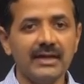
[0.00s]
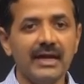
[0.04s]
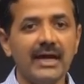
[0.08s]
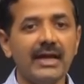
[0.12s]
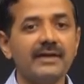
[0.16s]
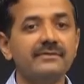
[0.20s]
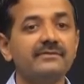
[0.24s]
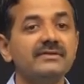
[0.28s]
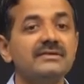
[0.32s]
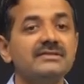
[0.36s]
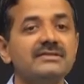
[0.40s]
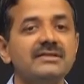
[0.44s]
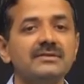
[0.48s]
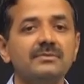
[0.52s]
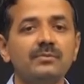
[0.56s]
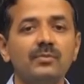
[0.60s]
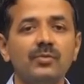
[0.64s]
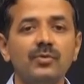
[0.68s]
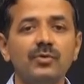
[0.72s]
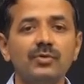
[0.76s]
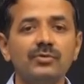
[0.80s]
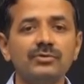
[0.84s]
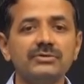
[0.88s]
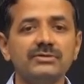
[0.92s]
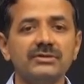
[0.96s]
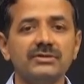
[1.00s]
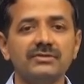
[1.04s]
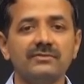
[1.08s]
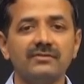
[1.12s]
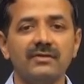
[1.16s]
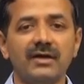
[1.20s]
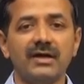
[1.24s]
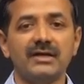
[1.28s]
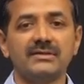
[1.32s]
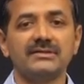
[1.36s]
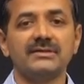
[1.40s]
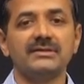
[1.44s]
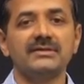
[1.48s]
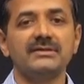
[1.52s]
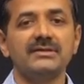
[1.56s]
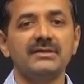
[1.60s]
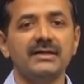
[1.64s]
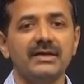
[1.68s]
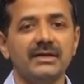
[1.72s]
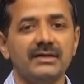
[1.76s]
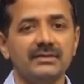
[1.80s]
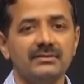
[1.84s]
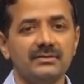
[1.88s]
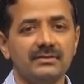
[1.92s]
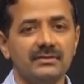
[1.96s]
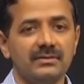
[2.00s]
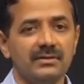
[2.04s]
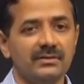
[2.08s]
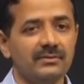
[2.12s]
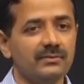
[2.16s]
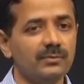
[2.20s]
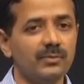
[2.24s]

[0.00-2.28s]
and we see both father and uh,